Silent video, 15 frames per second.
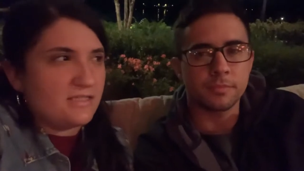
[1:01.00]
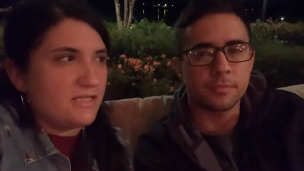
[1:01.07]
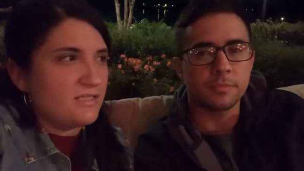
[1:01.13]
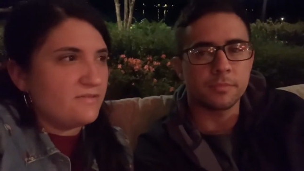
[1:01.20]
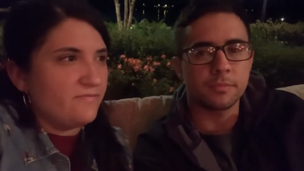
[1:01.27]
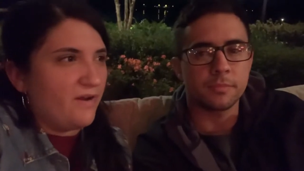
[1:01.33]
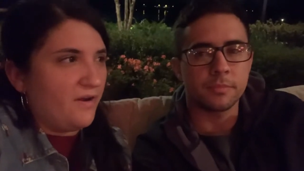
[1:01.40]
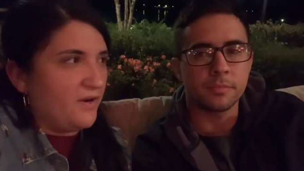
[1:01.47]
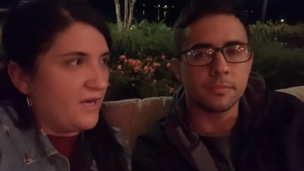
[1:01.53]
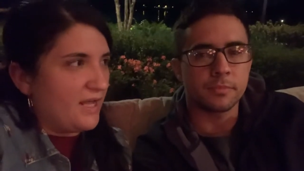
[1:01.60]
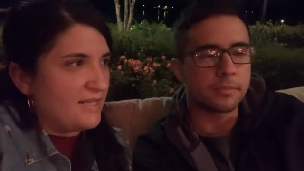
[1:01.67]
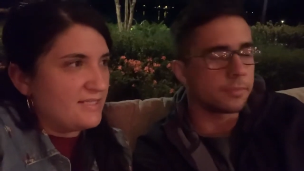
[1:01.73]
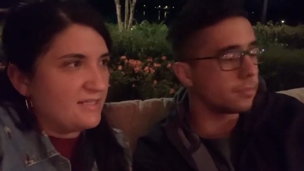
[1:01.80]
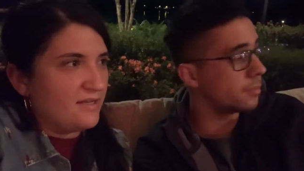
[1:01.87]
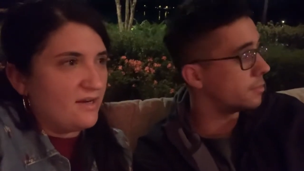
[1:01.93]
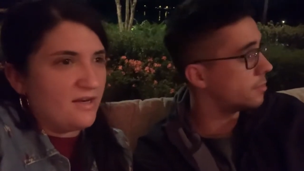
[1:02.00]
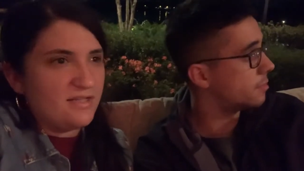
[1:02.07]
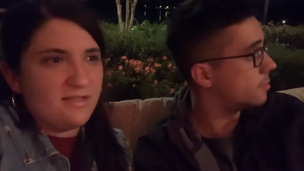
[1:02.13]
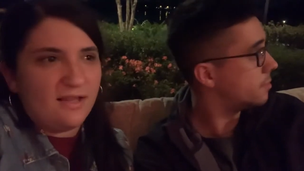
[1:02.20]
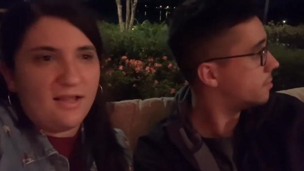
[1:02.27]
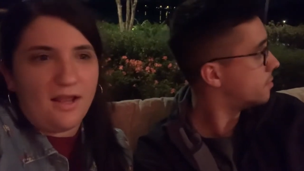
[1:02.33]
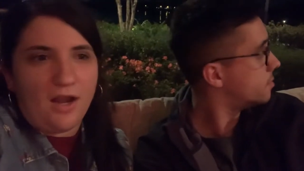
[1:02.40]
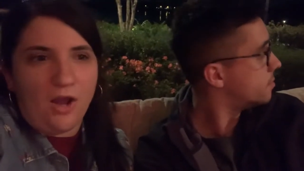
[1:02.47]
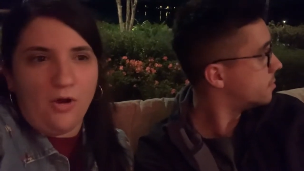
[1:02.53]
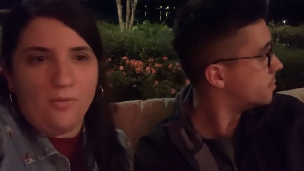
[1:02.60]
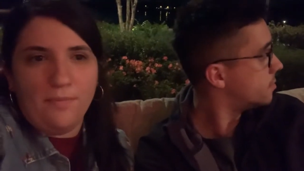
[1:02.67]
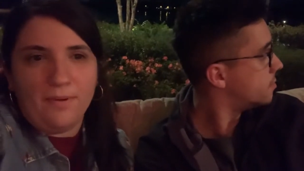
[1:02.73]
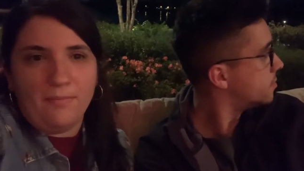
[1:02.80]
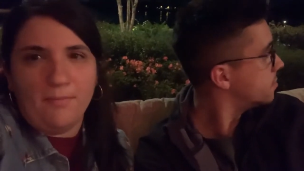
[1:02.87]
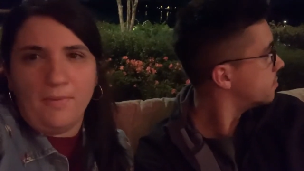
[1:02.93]
Speaker 1: It's very nice here. It's like an
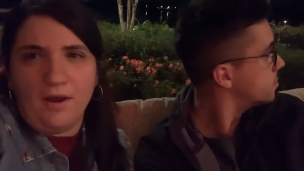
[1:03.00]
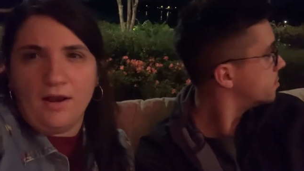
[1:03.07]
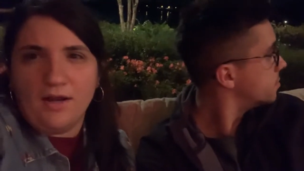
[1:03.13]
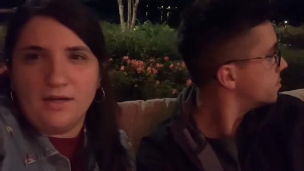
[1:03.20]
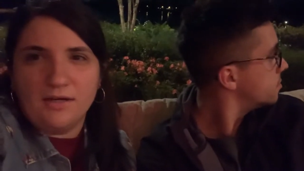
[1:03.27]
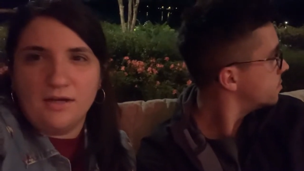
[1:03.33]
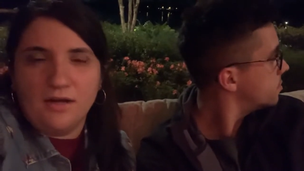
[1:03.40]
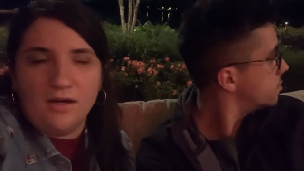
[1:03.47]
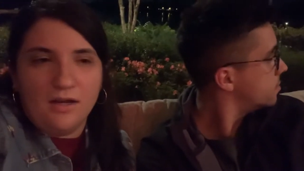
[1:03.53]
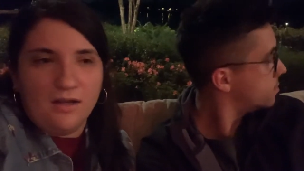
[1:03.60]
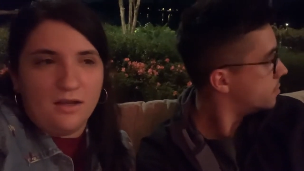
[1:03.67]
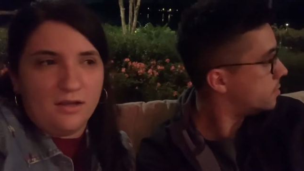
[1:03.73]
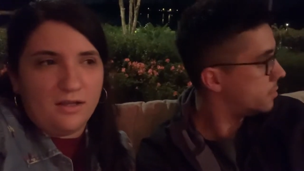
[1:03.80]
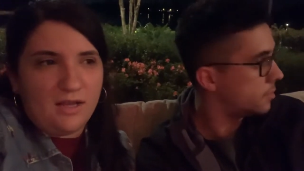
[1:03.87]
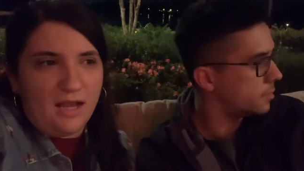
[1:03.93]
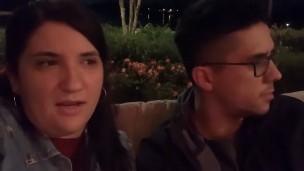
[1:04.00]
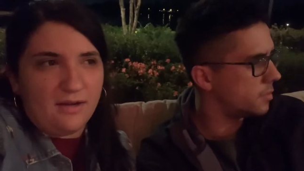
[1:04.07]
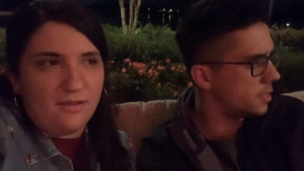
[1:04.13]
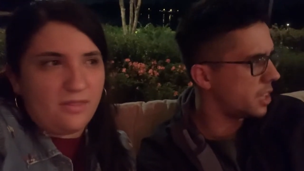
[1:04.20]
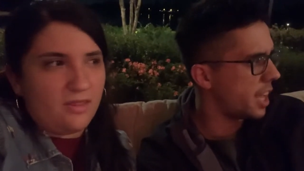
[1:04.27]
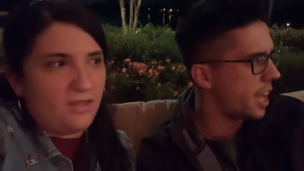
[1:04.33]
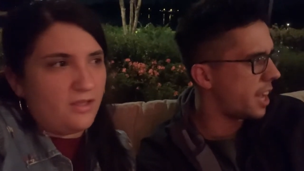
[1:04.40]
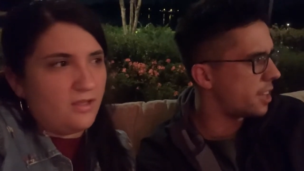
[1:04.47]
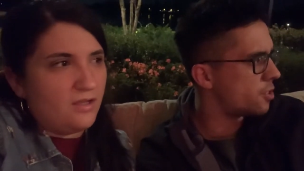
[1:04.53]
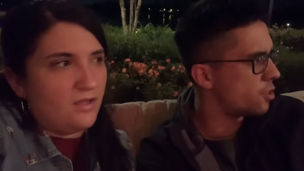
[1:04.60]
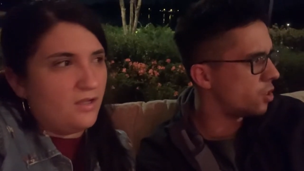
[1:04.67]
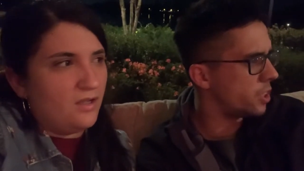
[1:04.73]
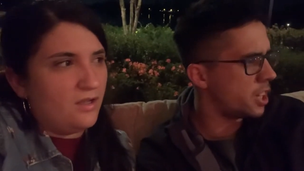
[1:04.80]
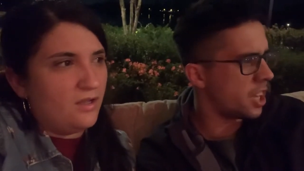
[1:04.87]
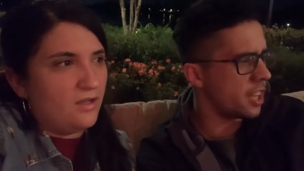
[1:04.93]
open bar kind of thing. Yeah, it's
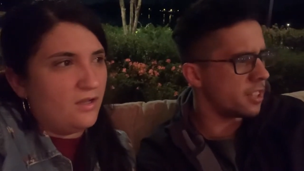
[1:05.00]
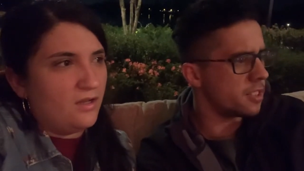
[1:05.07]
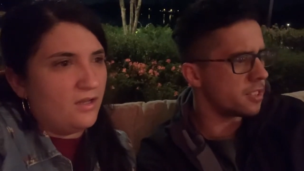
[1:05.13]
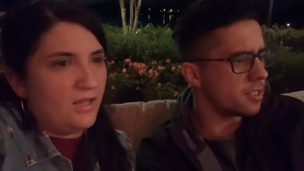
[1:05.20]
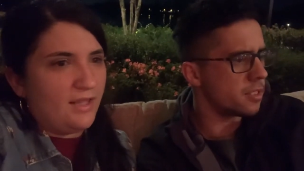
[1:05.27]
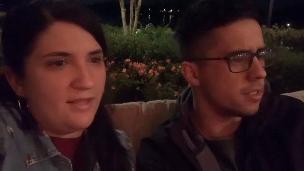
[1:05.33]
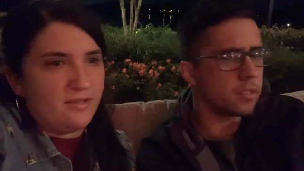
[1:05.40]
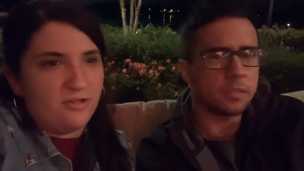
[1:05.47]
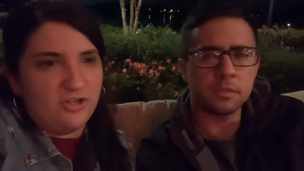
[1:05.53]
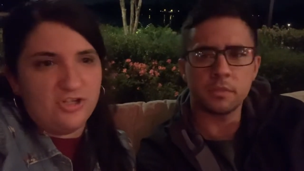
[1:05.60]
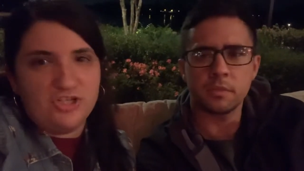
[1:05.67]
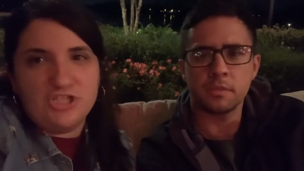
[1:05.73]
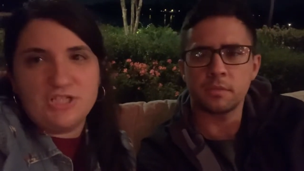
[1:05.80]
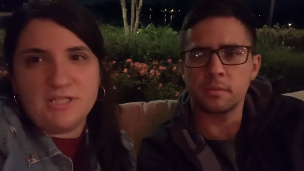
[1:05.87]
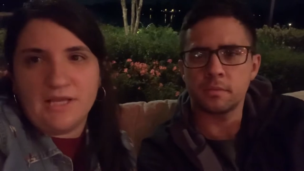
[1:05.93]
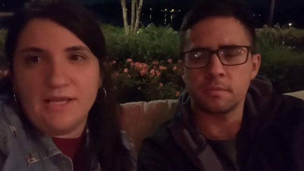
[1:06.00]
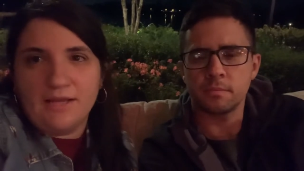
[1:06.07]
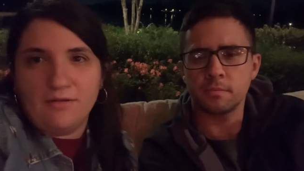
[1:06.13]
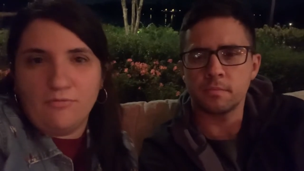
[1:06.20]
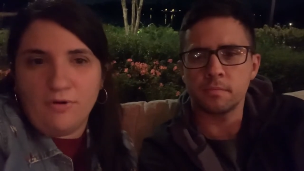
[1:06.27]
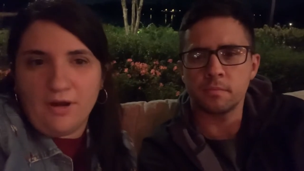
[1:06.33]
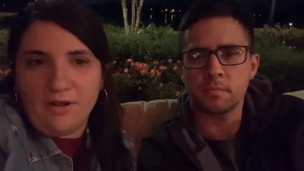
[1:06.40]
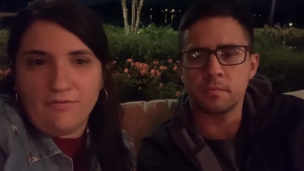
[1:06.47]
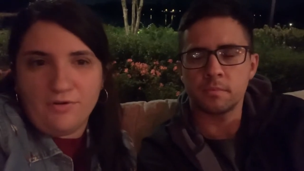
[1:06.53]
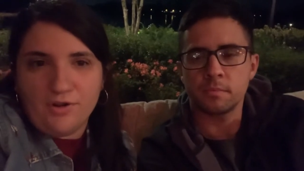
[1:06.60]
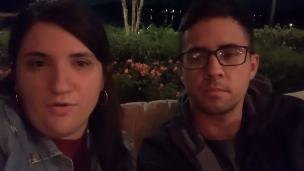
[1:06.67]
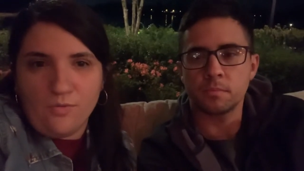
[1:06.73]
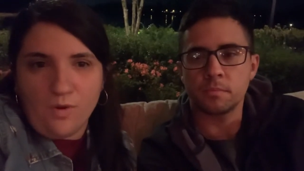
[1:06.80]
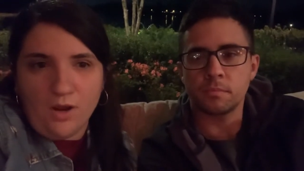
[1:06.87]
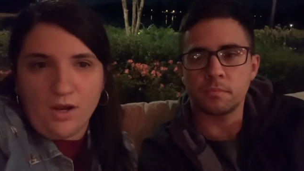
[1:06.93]
really nice. Like you just sit wherever you
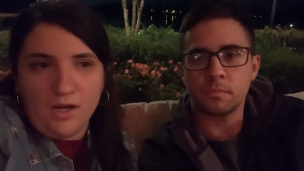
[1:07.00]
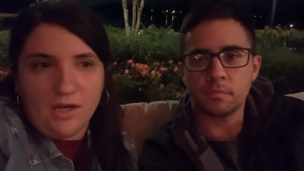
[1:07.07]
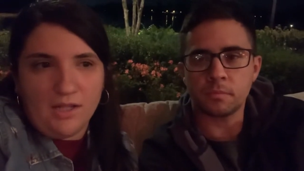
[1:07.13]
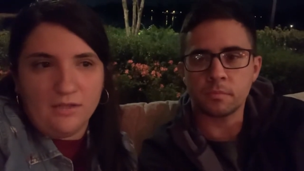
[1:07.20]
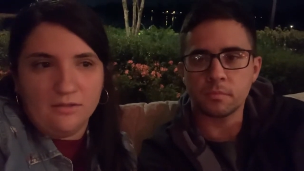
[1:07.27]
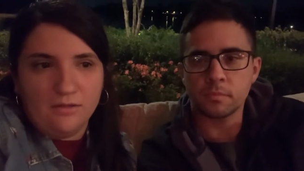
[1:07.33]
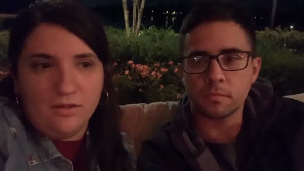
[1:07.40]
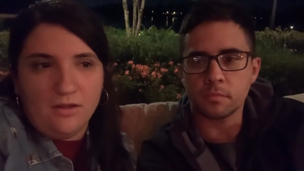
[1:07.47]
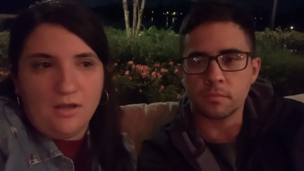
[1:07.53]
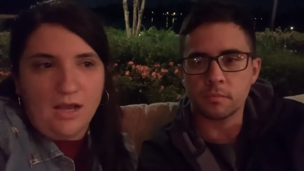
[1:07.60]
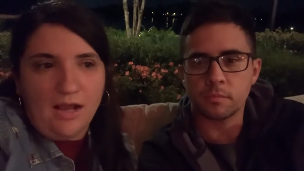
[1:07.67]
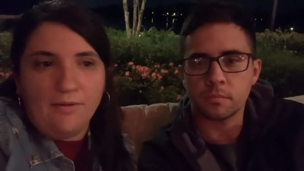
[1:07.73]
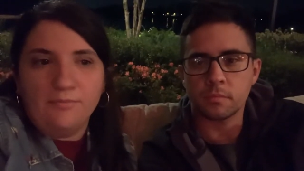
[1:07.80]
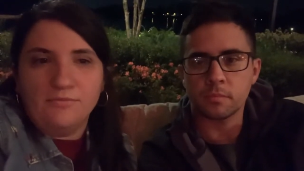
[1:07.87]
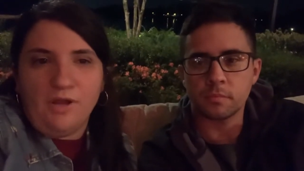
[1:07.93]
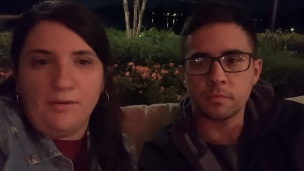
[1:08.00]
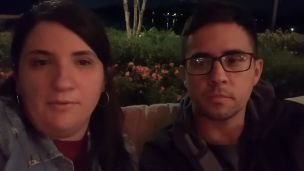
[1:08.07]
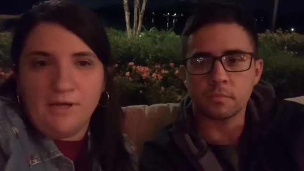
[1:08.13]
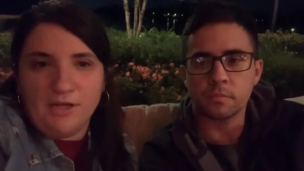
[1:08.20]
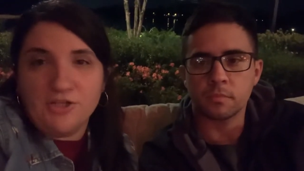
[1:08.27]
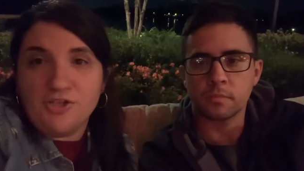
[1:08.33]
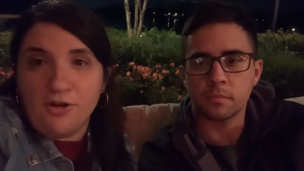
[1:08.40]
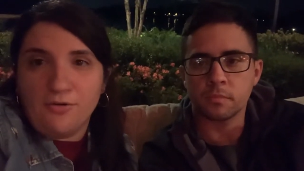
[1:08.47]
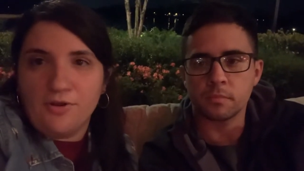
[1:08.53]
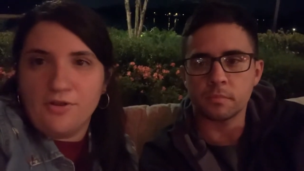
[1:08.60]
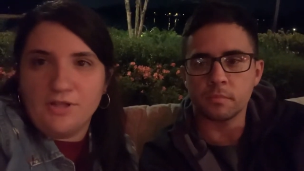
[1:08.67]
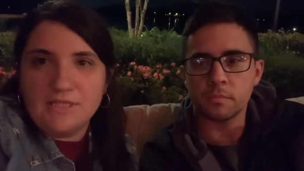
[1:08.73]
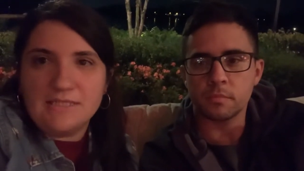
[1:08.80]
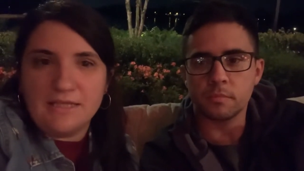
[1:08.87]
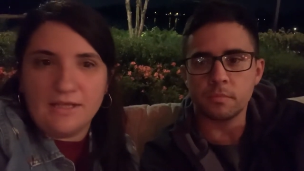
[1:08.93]
want, and I'm I'm gonna show you
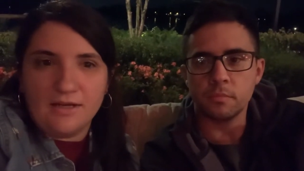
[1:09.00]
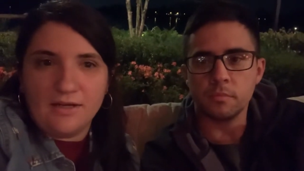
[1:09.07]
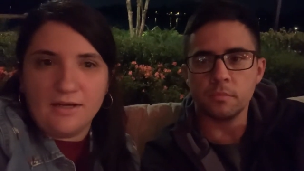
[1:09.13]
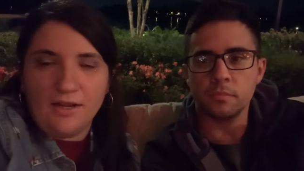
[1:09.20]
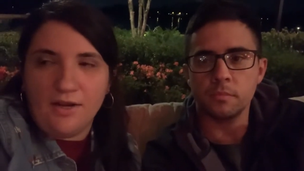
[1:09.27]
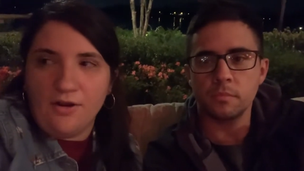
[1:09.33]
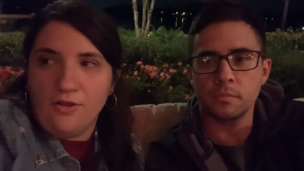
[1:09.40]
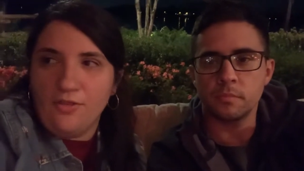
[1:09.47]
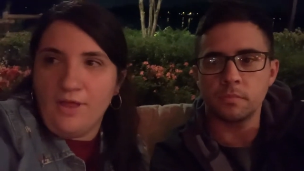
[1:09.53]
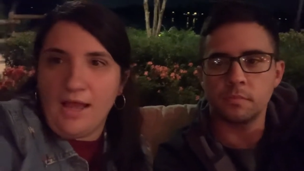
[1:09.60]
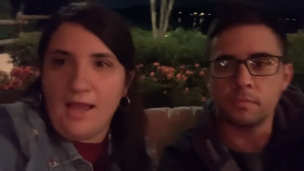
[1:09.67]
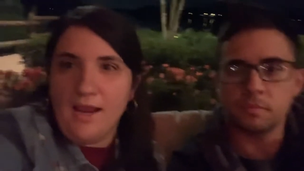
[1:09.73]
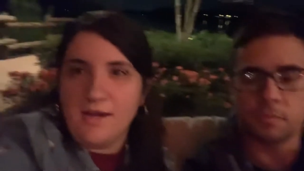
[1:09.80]
the seating and all that. And